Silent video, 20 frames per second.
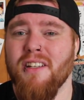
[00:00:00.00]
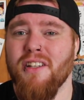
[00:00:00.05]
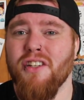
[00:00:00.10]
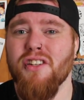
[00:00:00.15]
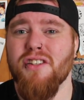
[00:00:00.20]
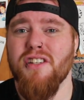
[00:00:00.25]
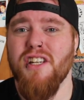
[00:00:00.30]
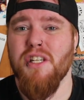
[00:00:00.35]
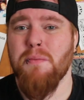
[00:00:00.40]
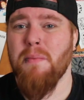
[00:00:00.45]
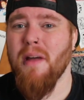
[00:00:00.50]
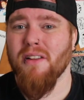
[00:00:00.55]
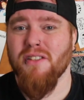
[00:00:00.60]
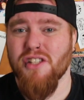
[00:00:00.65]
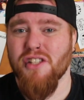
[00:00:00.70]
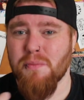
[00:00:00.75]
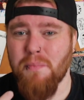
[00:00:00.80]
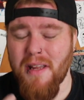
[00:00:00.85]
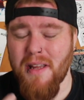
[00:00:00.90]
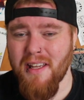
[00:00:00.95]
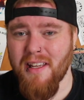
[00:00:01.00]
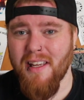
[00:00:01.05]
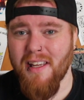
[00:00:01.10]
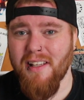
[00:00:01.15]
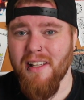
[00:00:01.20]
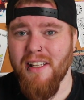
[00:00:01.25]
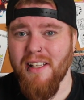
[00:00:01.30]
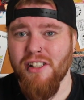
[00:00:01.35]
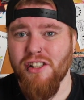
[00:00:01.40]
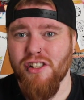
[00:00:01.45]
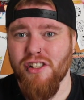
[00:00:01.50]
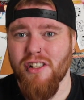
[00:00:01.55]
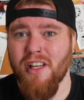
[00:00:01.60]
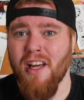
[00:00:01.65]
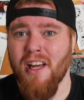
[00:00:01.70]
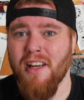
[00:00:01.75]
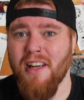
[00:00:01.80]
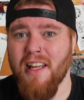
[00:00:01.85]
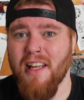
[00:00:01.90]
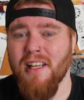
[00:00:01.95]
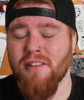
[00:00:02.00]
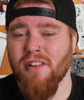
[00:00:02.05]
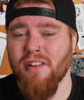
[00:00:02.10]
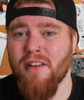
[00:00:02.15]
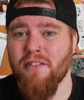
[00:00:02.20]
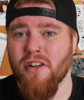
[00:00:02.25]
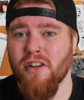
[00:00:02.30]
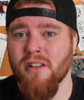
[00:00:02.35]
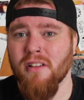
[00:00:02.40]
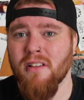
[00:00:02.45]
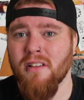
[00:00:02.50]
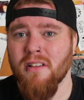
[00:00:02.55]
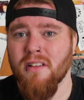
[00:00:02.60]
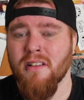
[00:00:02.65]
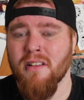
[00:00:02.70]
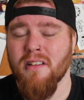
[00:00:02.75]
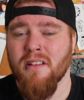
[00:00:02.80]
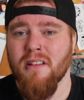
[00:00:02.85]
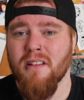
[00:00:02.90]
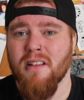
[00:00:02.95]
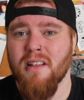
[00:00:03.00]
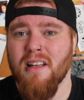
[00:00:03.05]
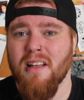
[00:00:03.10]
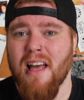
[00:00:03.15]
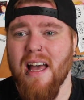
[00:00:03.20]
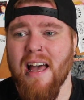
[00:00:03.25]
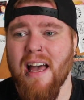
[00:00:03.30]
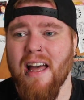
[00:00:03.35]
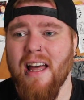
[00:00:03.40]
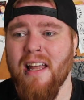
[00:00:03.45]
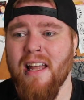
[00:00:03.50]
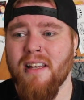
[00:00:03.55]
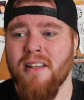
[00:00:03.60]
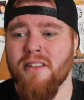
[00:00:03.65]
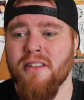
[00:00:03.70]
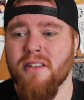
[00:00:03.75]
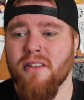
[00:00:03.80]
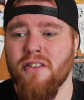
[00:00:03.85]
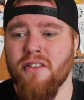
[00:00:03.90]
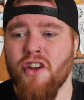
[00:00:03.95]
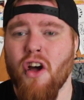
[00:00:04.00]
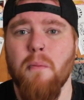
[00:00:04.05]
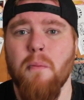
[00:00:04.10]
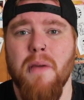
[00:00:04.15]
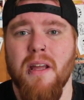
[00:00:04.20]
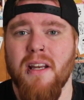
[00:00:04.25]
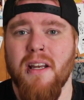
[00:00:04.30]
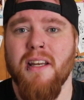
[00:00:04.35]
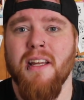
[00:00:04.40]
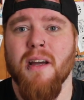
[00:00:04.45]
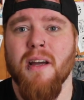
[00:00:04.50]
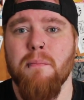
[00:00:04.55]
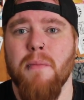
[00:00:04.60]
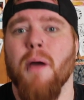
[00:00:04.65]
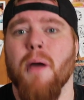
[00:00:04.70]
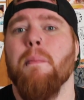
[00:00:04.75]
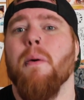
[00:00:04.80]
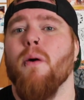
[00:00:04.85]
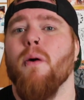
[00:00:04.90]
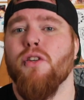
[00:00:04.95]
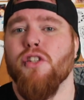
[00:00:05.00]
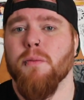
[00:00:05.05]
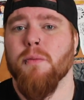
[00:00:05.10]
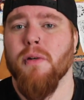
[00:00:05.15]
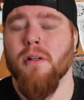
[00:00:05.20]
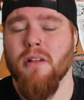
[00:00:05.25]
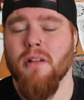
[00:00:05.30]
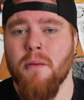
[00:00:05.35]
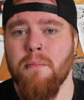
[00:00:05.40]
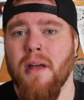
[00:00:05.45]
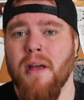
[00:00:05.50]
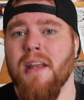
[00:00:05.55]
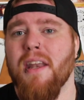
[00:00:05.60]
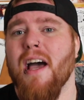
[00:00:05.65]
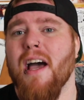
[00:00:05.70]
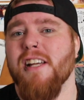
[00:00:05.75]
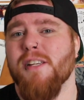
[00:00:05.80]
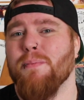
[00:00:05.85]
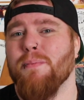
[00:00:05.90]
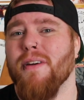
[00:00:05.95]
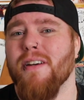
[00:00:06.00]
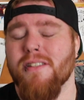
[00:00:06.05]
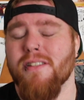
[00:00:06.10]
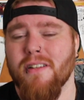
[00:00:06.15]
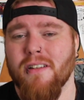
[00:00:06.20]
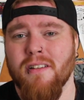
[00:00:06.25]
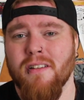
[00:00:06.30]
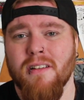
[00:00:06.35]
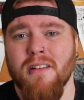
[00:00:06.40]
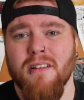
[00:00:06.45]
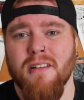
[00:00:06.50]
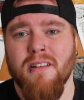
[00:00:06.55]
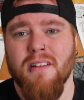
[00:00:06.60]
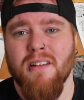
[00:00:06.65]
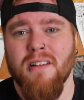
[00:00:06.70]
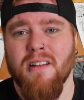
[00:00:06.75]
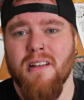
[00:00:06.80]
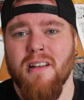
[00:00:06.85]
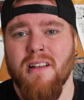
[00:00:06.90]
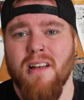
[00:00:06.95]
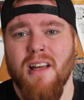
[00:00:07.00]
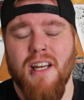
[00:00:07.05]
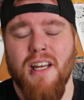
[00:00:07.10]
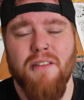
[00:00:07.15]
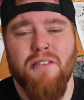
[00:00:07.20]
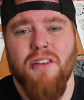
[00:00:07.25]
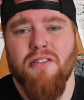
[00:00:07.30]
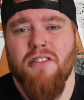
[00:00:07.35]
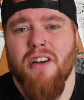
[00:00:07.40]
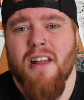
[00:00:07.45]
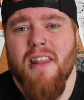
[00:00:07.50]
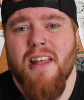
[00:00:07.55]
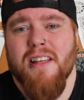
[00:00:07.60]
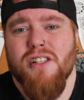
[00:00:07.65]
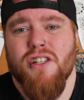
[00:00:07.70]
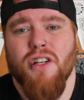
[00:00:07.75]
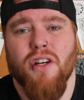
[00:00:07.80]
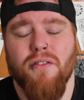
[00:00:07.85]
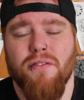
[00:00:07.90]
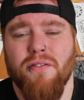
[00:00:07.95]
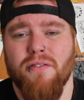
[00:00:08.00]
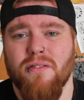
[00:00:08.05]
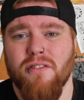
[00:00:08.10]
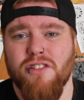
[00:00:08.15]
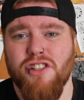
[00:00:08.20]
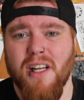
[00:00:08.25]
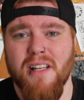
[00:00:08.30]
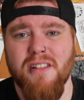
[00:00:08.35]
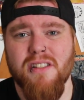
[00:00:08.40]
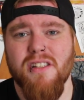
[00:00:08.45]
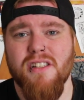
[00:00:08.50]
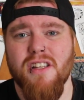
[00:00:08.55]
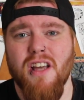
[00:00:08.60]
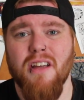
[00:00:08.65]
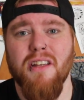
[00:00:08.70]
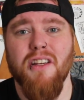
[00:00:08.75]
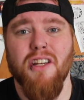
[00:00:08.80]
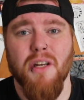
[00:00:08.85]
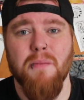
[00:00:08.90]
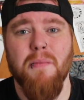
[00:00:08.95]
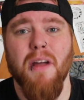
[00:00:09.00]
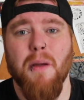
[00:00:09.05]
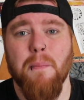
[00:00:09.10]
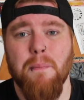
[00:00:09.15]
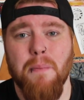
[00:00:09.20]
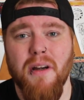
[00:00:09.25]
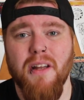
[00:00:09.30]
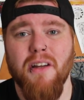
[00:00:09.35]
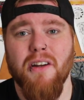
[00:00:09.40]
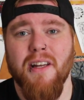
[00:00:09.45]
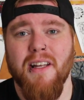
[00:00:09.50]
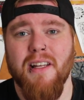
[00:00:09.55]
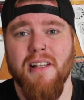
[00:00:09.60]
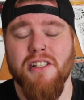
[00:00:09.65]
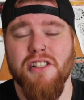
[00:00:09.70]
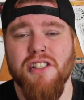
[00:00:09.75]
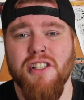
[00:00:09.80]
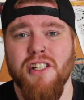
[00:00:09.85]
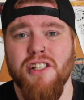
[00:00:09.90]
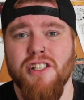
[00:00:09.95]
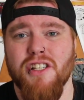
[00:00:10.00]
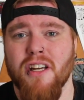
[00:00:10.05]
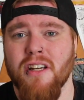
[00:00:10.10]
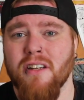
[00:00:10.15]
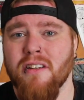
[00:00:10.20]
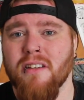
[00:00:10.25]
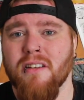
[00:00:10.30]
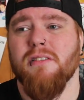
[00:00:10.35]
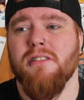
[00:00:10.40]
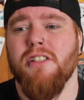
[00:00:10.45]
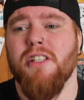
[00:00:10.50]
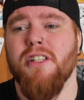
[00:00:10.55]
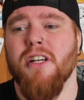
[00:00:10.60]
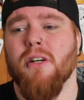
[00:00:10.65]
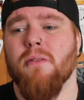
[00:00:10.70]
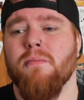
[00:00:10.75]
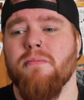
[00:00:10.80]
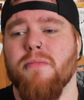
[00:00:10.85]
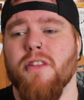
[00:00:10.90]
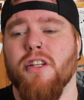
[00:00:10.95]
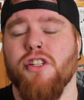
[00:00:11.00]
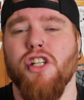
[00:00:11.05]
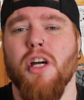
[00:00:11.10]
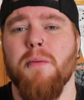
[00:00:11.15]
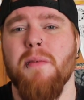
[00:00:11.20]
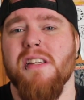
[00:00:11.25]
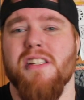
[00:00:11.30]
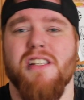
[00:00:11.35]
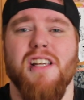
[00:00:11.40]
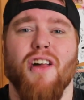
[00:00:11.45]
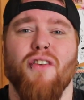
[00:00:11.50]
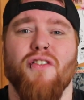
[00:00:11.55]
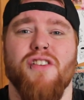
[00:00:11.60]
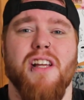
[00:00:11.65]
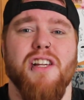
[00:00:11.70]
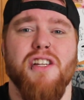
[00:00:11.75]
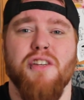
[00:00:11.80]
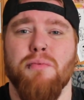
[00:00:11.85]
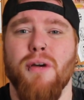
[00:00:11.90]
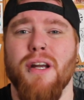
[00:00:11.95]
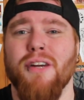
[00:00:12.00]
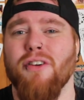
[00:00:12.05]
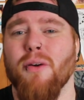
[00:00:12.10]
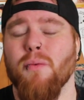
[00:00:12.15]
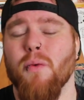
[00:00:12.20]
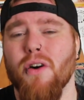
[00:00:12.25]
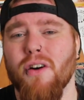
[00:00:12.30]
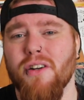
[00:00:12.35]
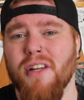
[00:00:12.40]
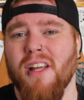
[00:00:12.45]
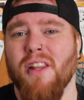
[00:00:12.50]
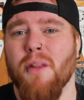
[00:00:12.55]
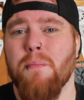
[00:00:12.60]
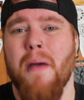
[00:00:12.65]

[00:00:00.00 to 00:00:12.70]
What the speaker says: You just need to be able to speak English at a native level and not be an idiot, be approachable and be a nice person. And if you've got that stuff, chances are you're going to make a pretty good English teacher. You know, the job itself is actually pretty rewarding.